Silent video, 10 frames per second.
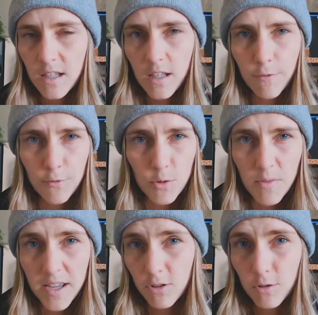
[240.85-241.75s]
If you
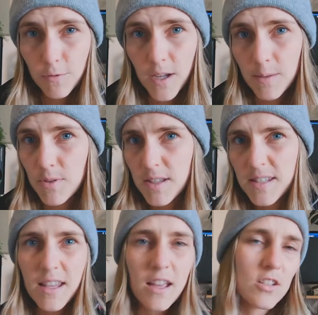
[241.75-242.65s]
make lo-fi beats,
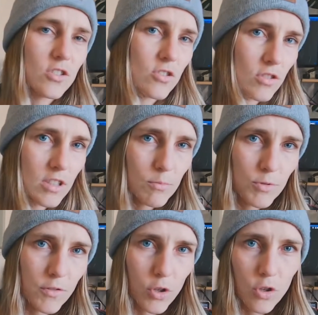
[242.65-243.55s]
do a little bit
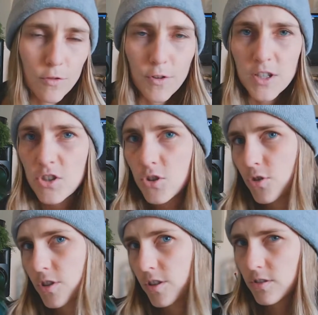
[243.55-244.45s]
of a lo-fi
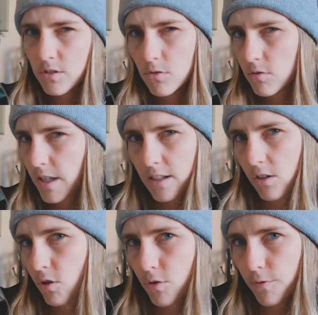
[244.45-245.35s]
tutorial, do like a
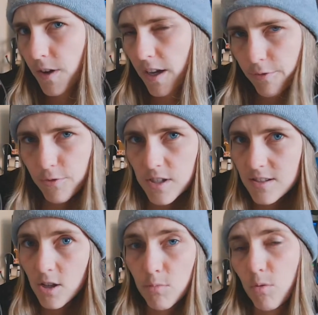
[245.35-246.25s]
lo-fi free
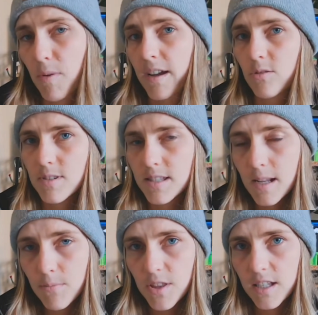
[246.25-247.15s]
sample pack or
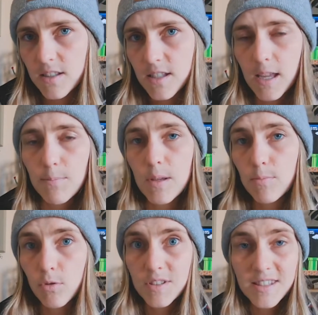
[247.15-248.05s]
something to get
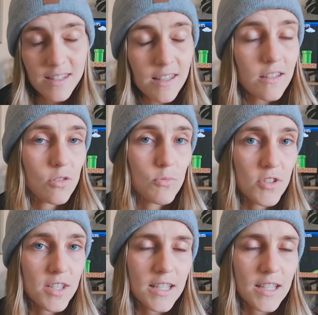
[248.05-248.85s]
people seeing your music,